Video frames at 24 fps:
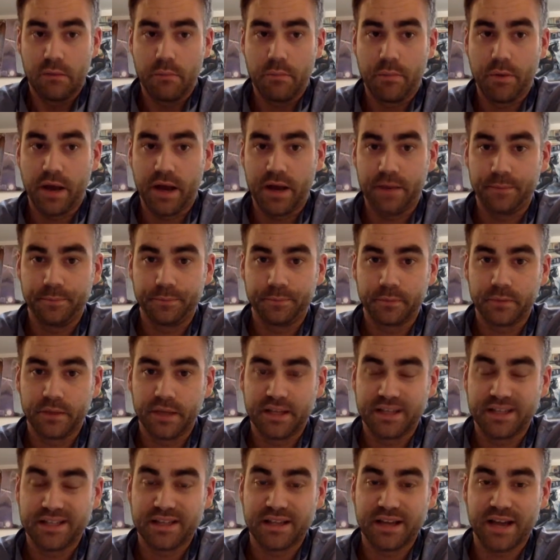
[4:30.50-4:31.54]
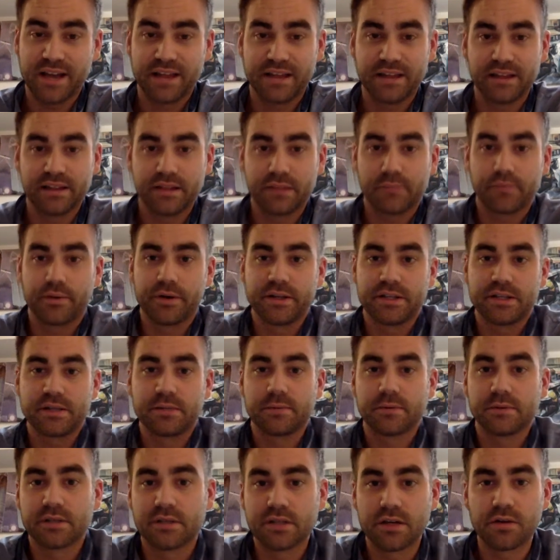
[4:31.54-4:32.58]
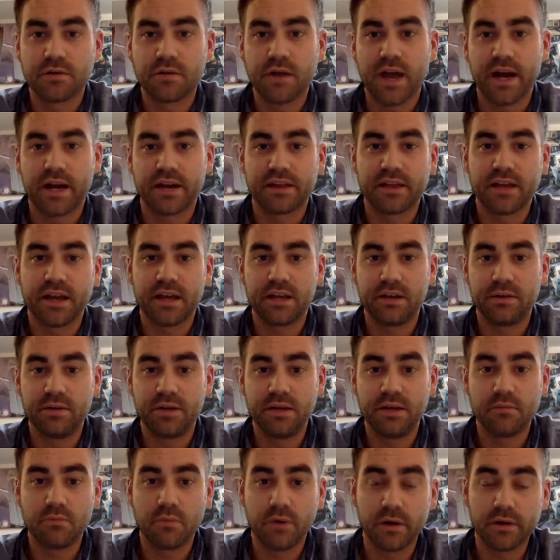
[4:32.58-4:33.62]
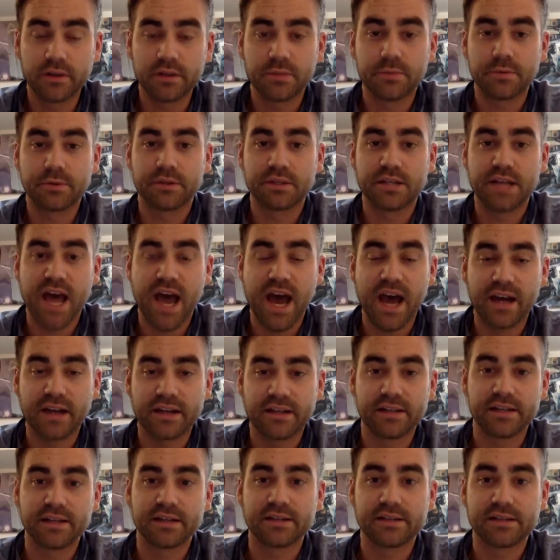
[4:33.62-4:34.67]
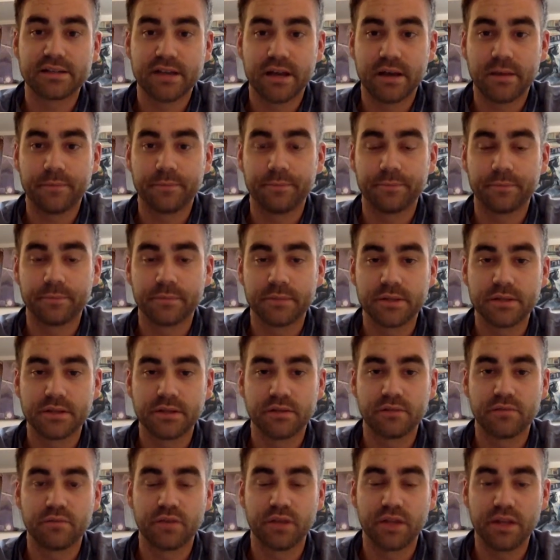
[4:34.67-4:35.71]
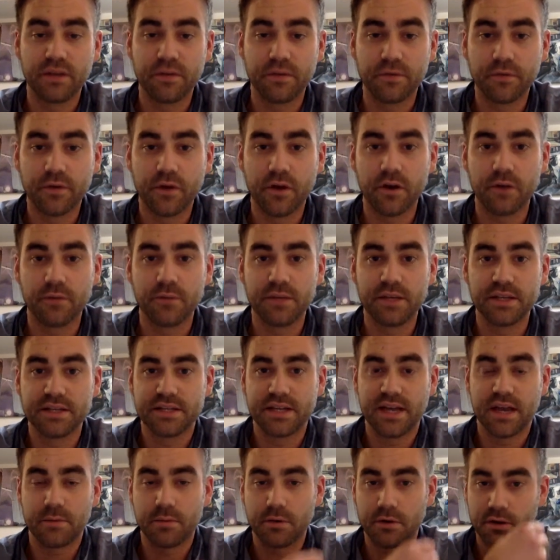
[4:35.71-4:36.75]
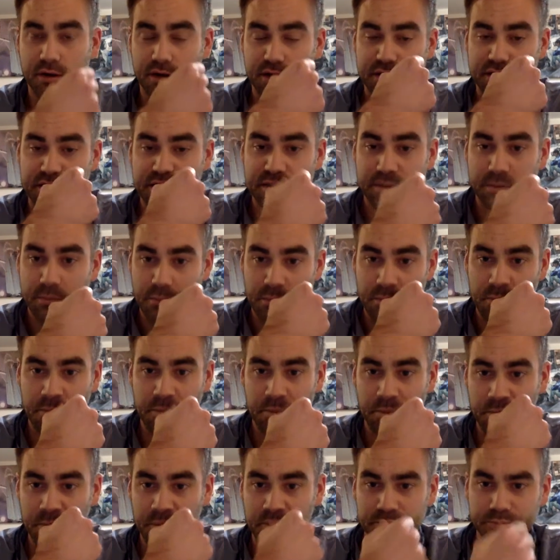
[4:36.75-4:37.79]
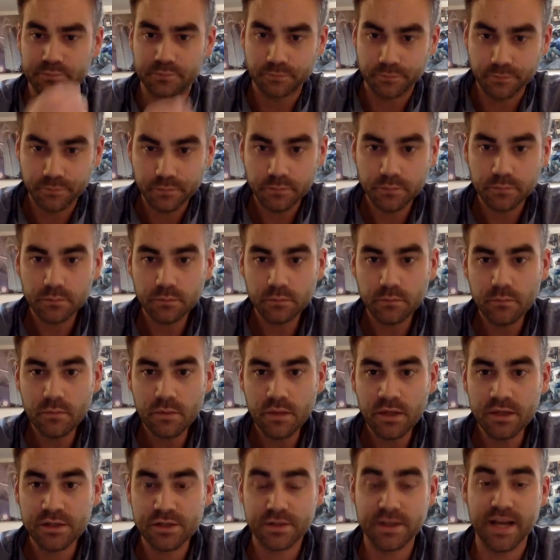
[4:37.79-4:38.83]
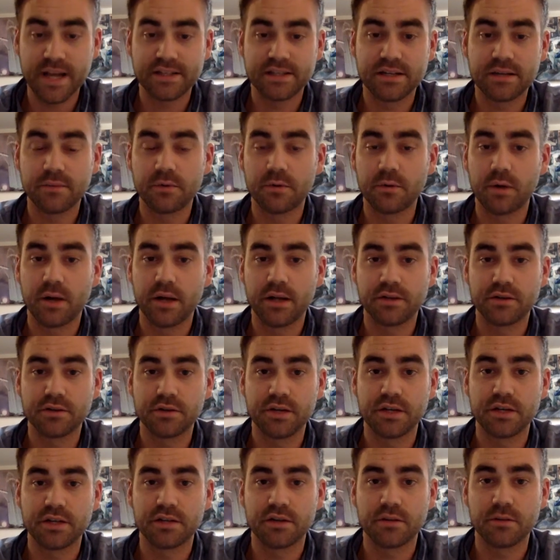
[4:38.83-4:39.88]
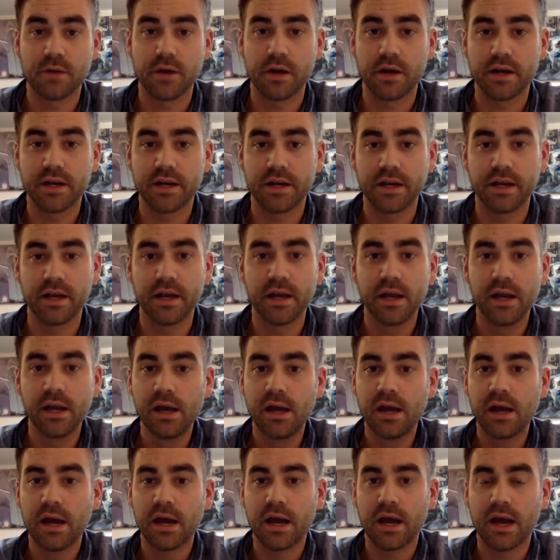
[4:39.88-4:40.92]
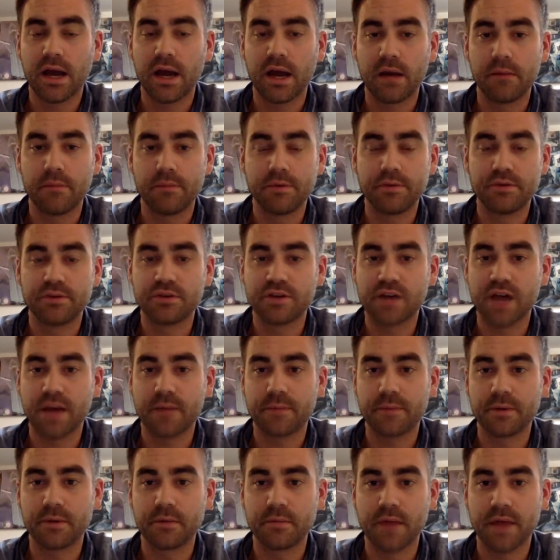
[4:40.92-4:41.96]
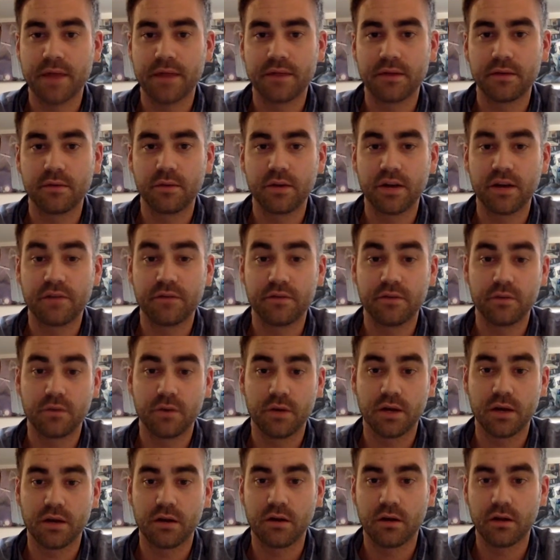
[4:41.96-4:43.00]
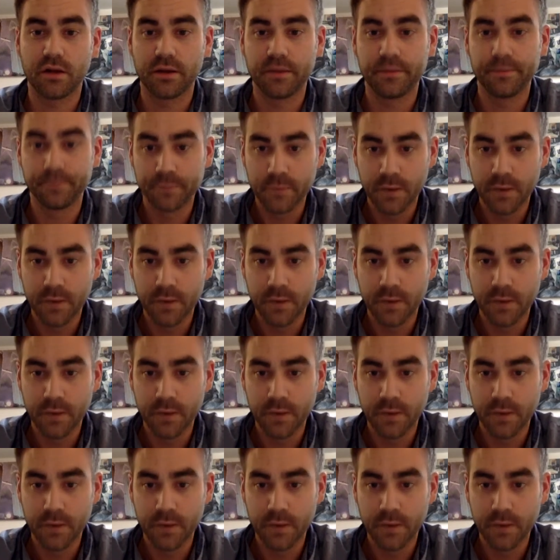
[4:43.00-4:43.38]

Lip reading: but I think the principle is correct that you need multiple tactics to really farm these neighborhoods. So that's number 1, traditional marketing, bootstrapping method, whatever you want to call it.